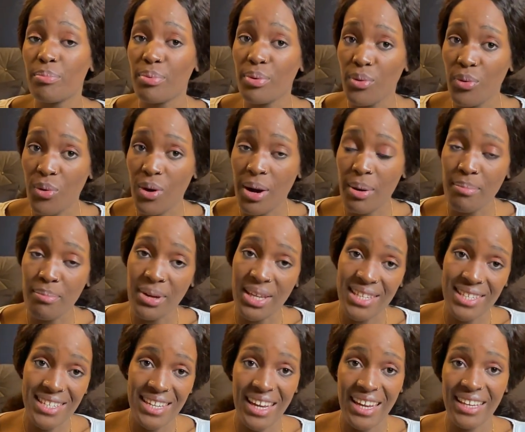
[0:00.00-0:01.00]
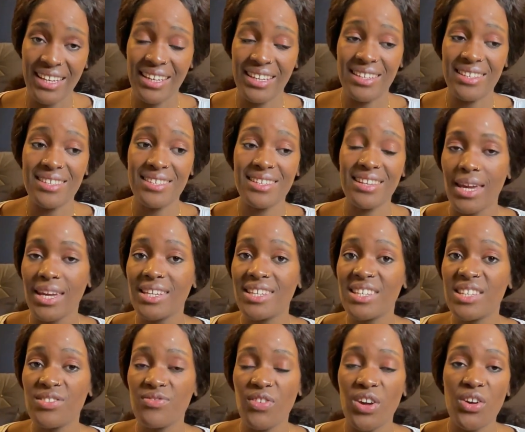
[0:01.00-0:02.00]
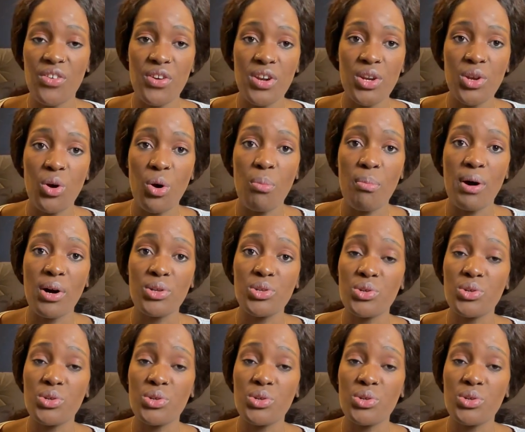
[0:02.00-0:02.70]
poor maintenance. It is very normal